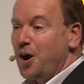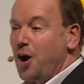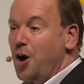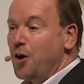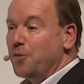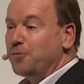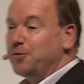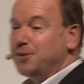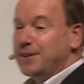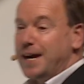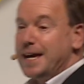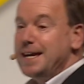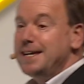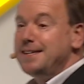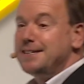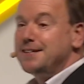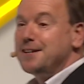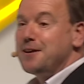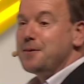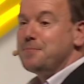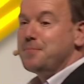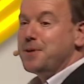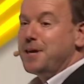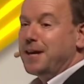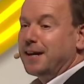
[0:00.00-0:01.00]
of
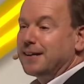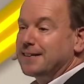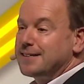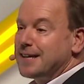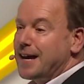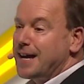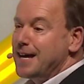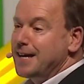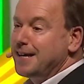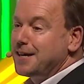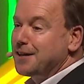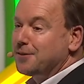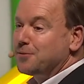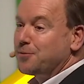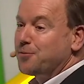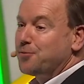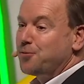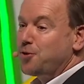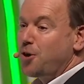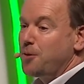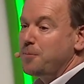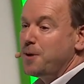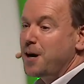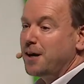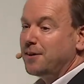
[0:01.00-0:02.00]
data being taken
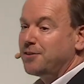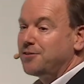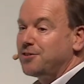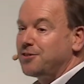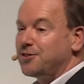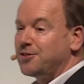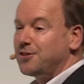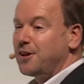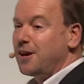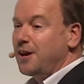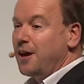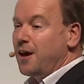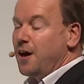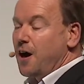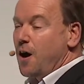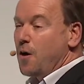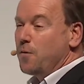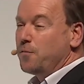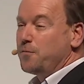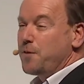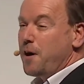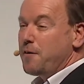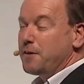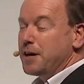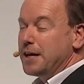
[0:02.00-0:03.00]
from us,
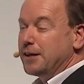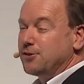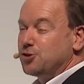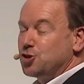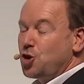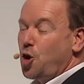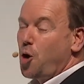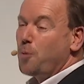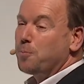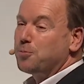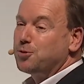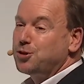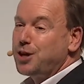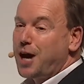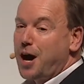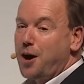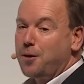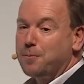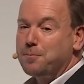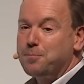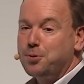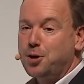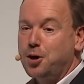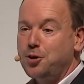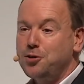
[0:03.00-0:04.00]
of very
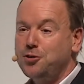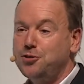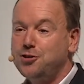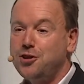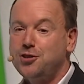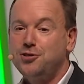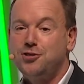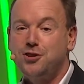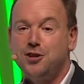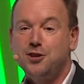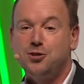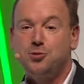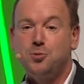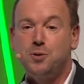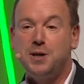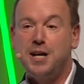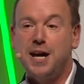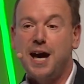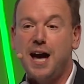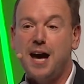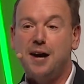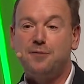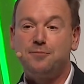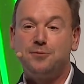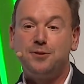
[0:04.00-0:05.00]
top-down processes we
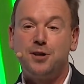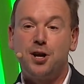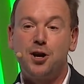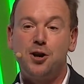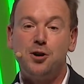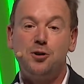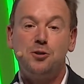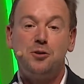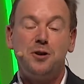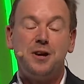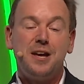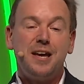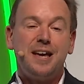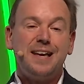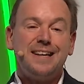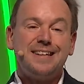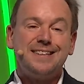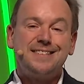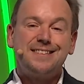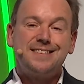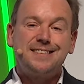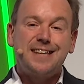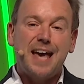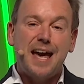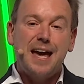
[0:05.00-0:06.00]
have no
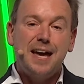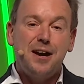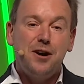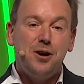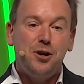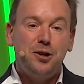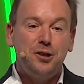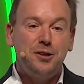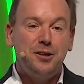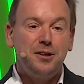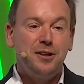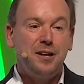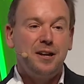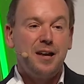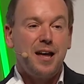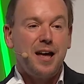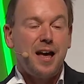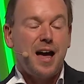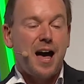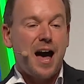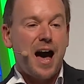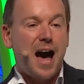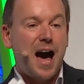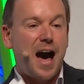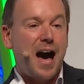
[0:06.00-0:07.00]
say on,
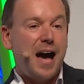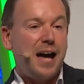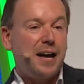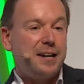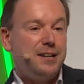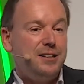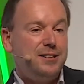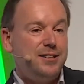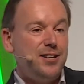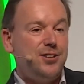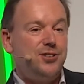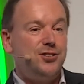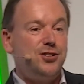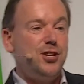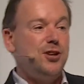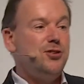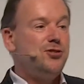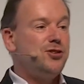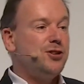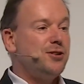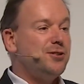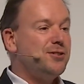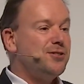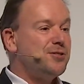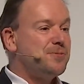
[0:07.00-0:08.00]

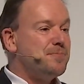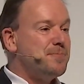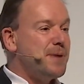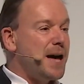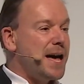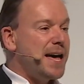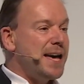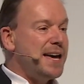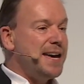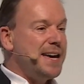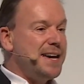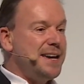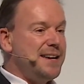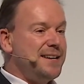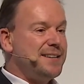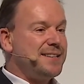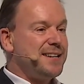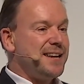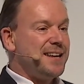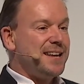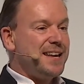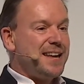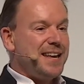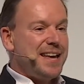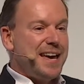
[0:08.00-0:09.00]
decisions made
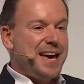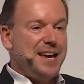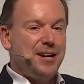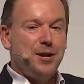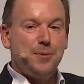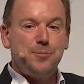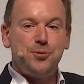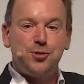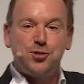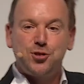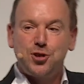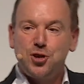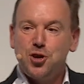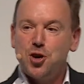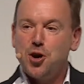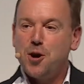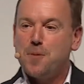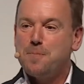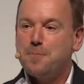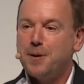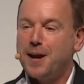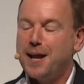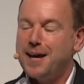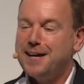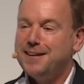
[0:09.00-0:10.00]
in
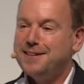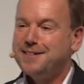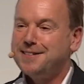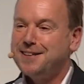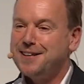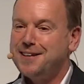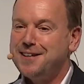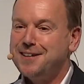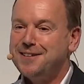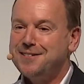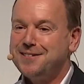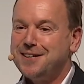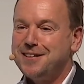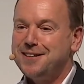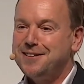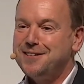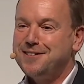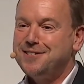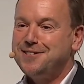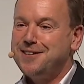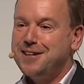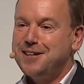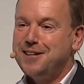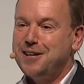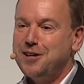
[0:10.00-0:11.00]
obscure places in
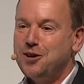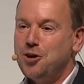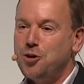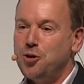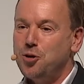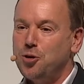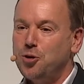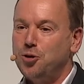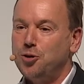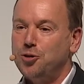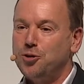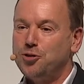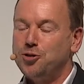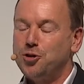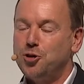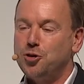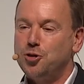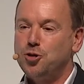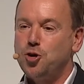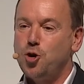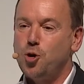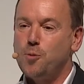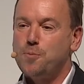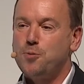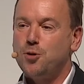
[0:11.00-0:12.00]
city halls
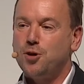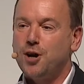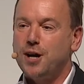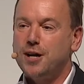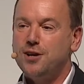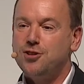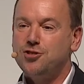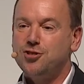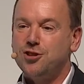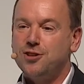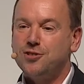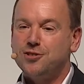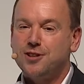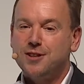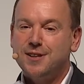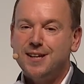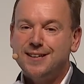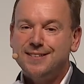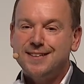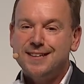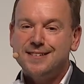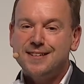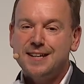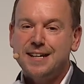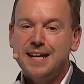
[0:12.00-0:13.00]
or corporations. And
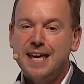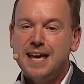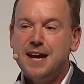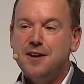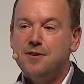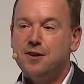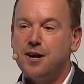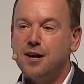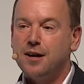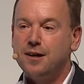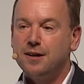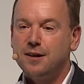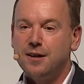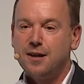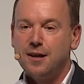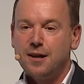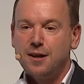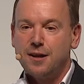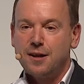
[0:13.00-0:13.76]
this is an era